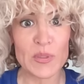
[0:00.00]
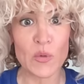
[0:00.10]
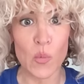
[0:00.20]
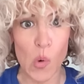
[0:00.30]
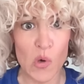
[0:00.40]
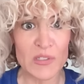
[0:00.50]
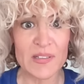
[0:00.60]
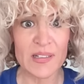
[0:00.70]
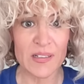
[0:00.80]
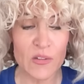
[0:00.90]
but the war
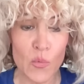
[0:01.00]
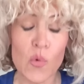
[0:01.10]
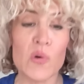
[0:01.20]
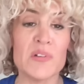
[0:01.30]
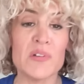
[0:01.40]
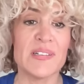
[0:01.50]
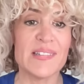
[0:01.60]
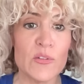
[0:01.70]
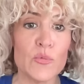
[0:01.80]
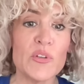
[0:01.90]
that the war that is
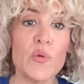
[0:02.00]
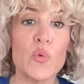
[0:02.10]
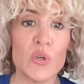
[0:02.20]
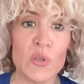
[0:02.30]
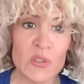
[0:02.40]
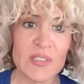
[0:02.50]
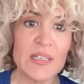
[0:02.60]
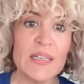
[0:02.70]
in the real world,